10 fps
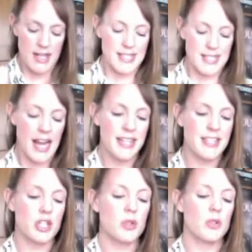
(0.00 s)
Tiny
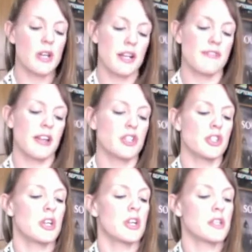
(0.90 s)
Toon
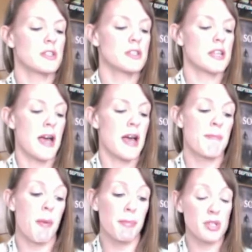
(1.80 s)
Adventures,
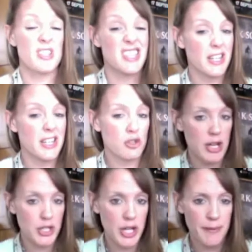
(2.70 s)
Buster's Hidden
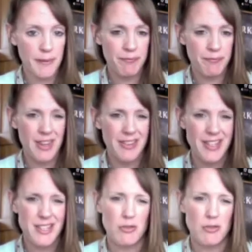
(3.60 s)
Treasure.
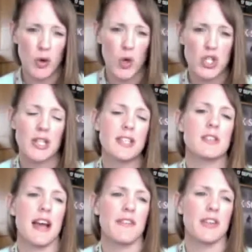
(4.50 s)
This unfortunately
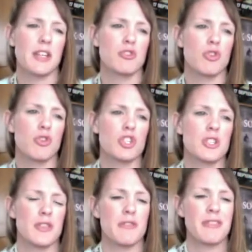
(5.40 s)
doesn't have the instructions,
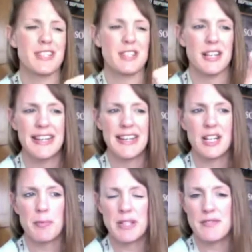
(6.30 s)
and there is a
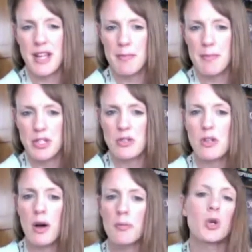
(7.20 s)
little bit of damage in the
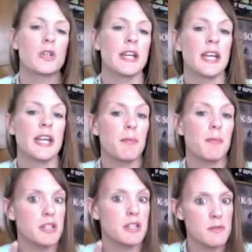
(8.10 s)
top corner here, but
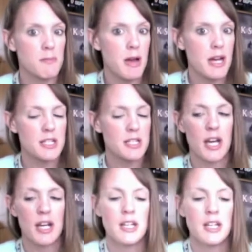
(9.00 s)
it doesn't
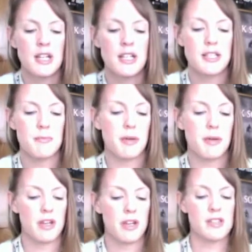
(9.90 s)
matter to me
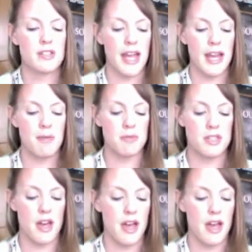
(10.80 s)
because the game's
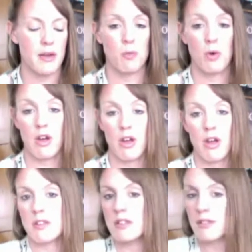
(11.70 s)
there, it
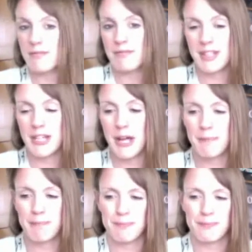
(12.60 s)
works, you know.